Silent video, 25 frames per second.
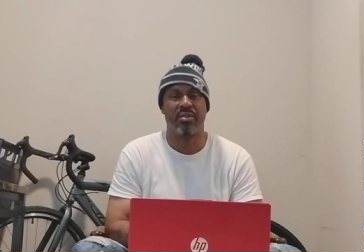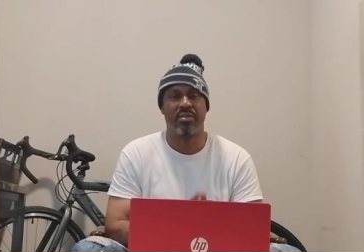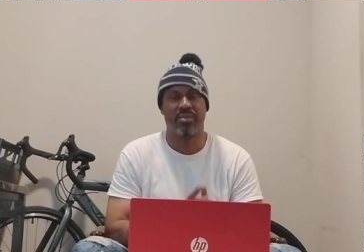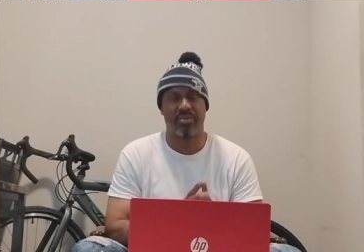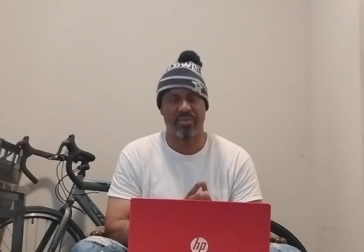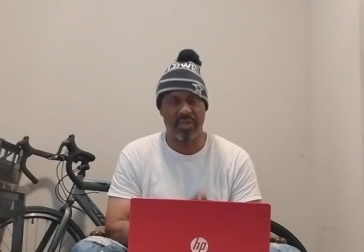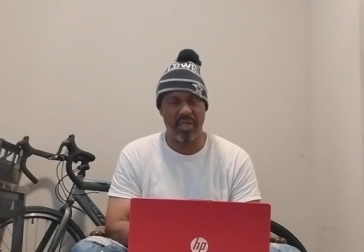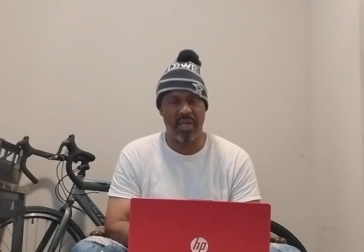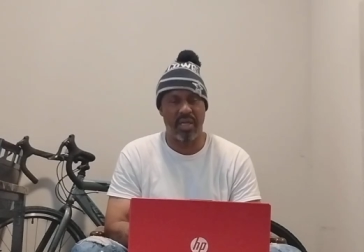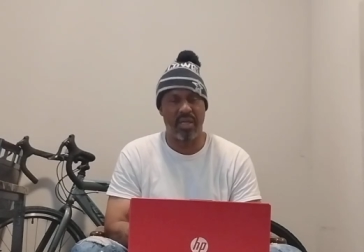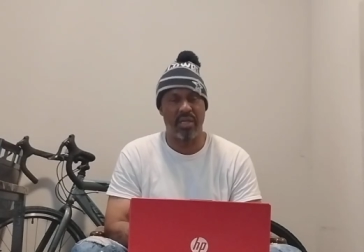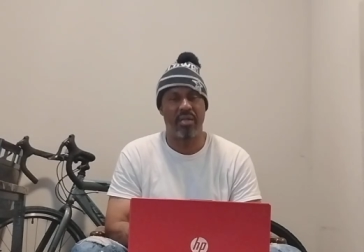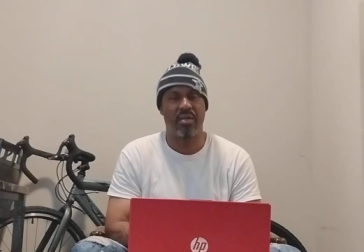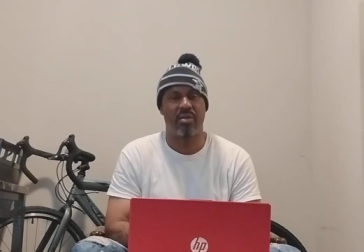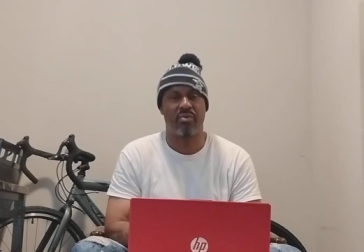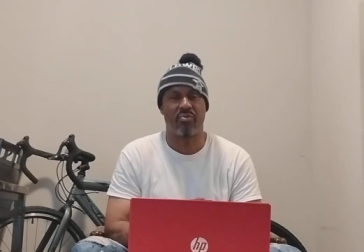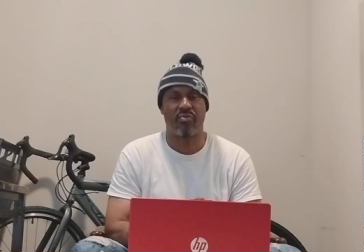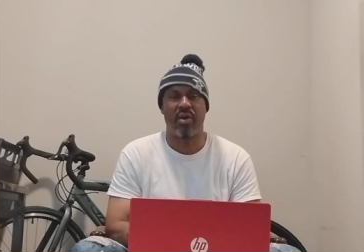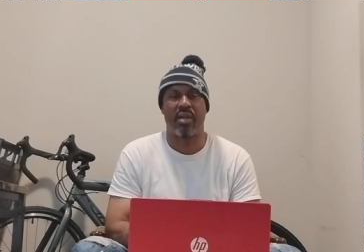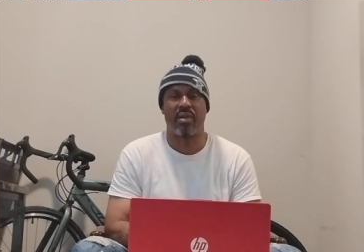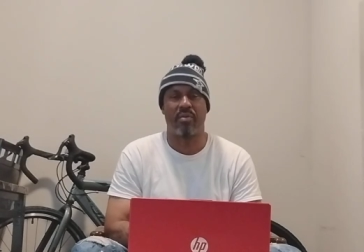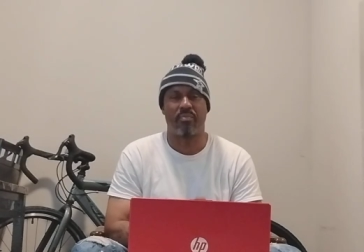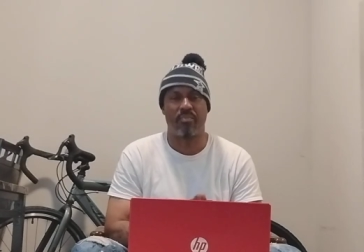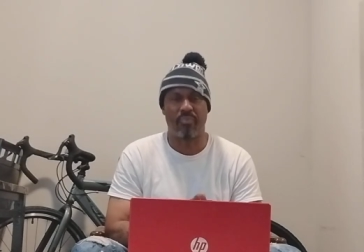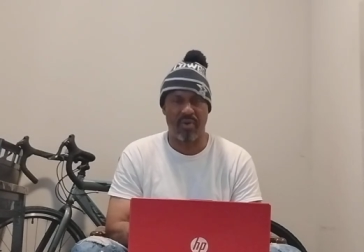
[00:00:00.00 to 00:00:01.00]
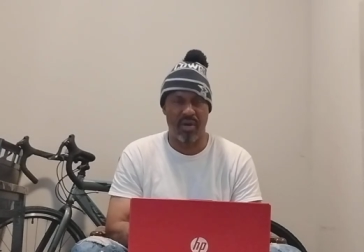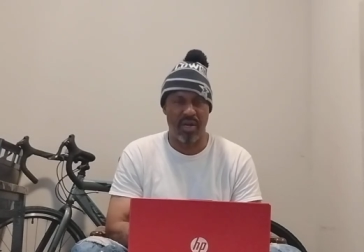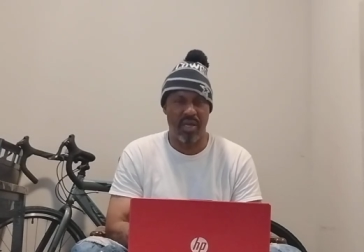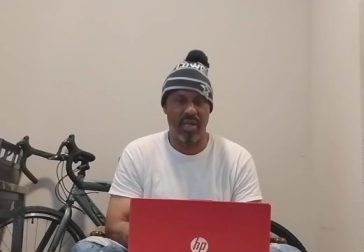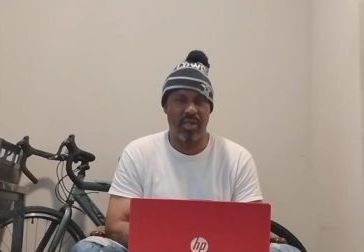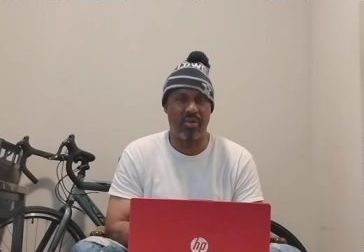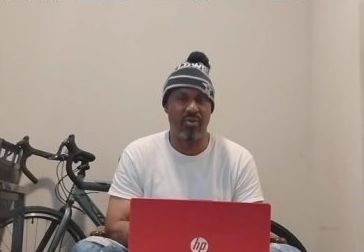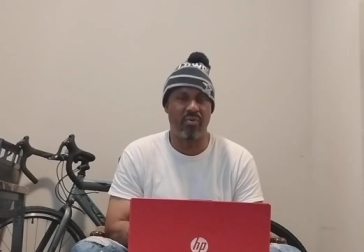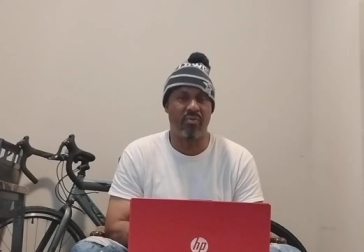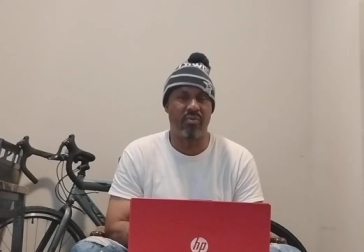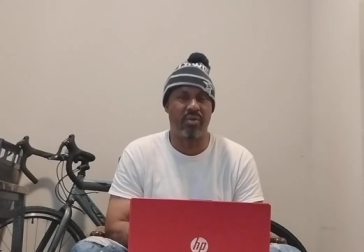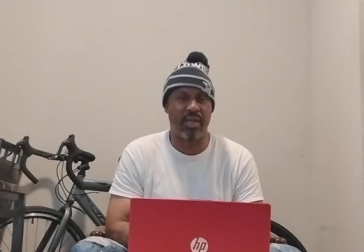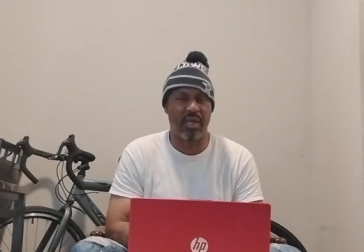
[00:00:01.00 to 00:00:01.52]
steady trying to
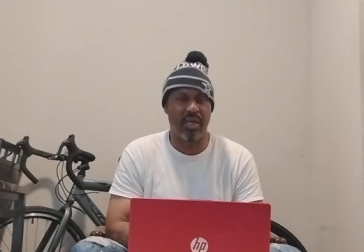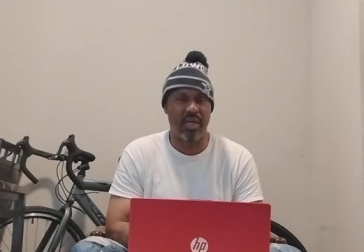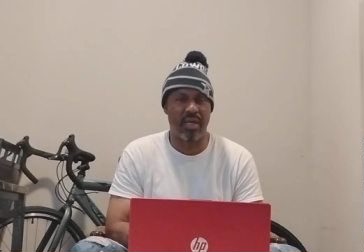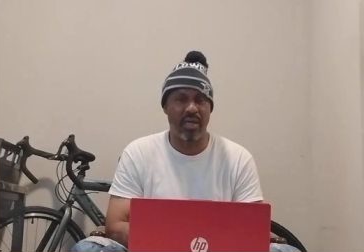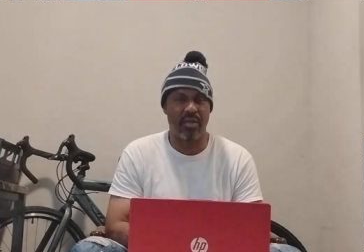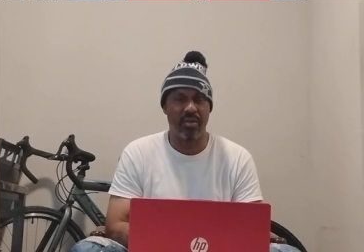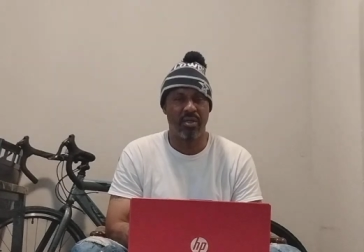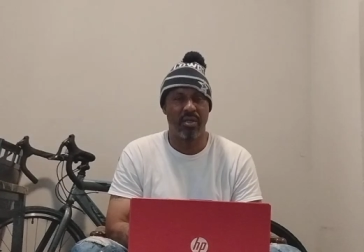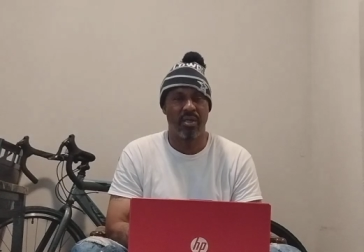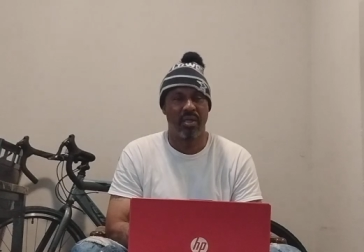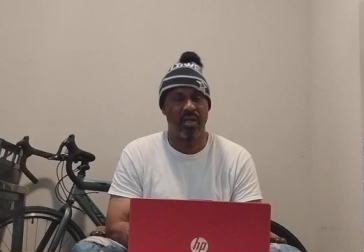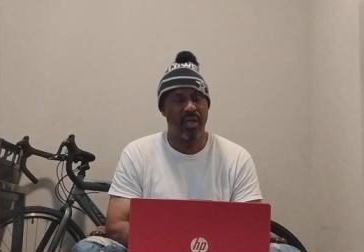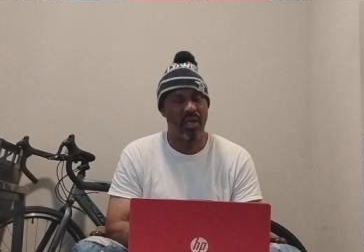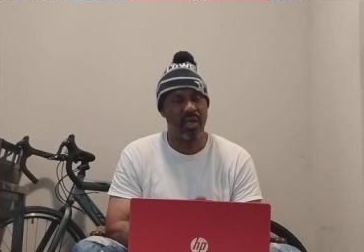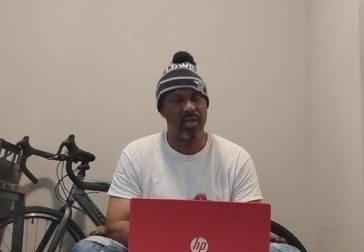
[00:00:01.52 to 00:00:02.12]
bring you down.